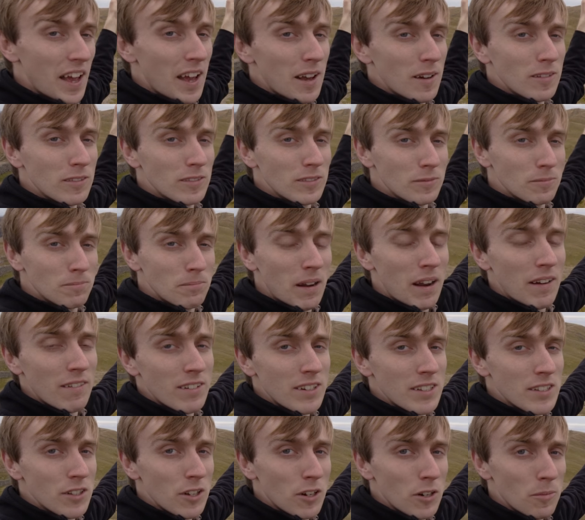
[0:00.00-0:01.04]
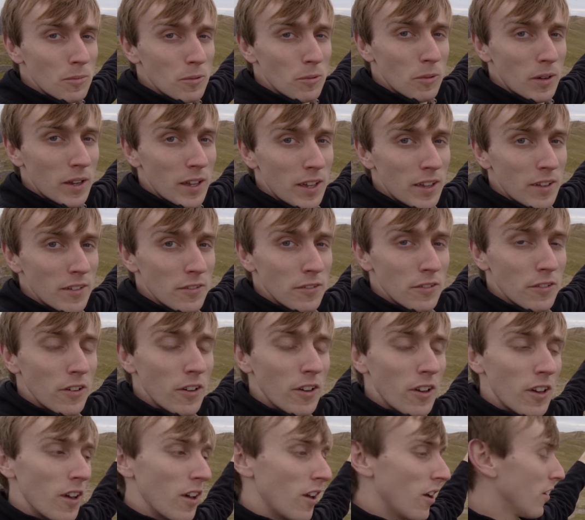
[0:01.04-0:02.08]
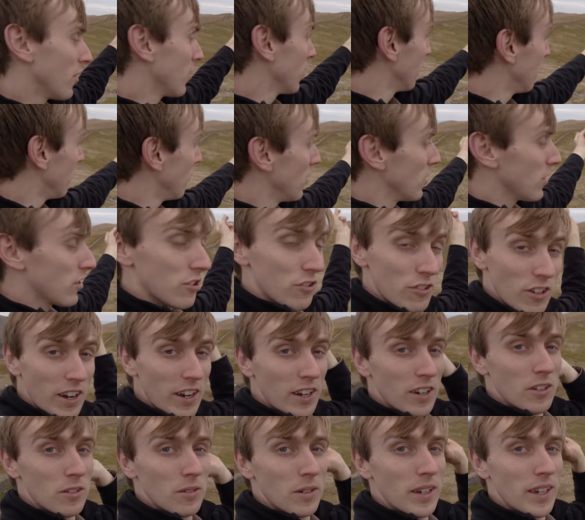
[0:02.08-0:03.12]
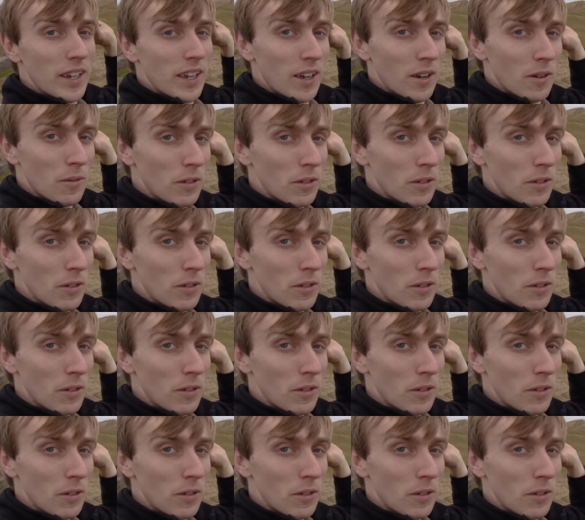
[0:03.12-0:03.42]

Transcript: that marries up with the first trail we